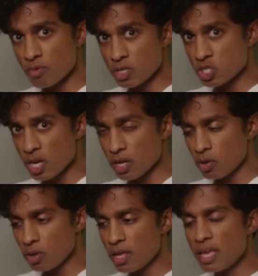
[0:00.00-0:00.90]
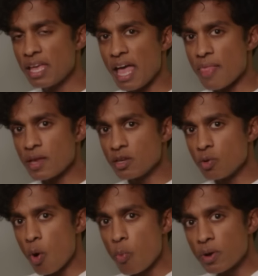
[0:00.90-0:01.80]
rinse cycle. And then
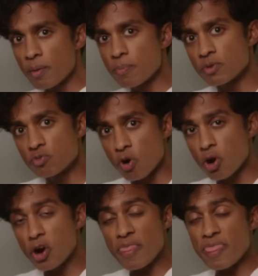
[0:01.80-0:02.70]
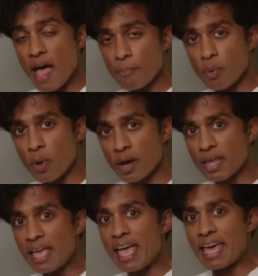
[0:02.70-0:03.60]
you open up the drawer at that point
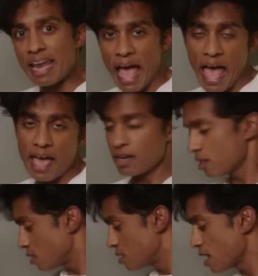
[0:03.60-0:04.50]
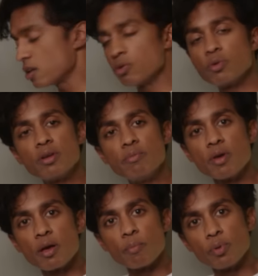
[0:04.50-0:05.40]
and add the diluted
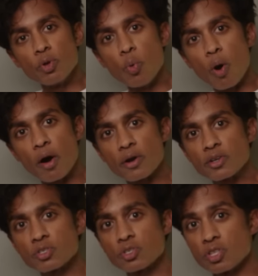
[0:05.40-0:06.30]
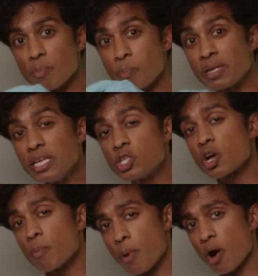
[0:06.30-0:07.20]
blue water to the bleach
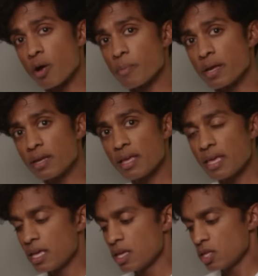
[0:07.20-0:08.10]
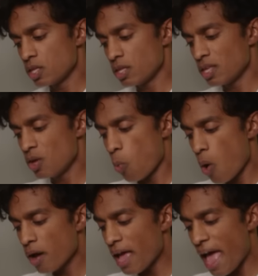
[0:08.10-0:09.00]
compartment. You
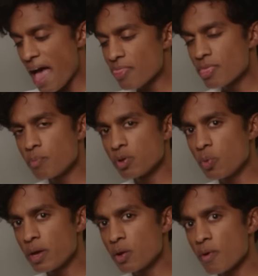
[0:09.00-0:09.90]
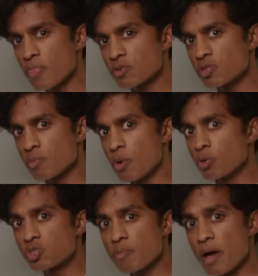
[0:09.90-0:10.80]
want to add the bluing when there's the
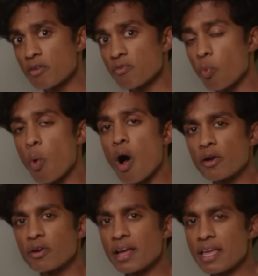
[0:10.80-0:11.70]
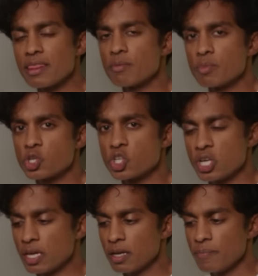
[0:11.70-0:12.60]
most amount of water in the
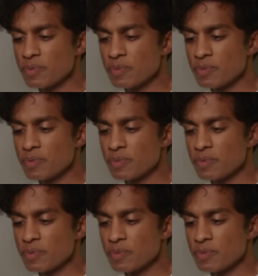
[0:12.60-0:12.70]
machine.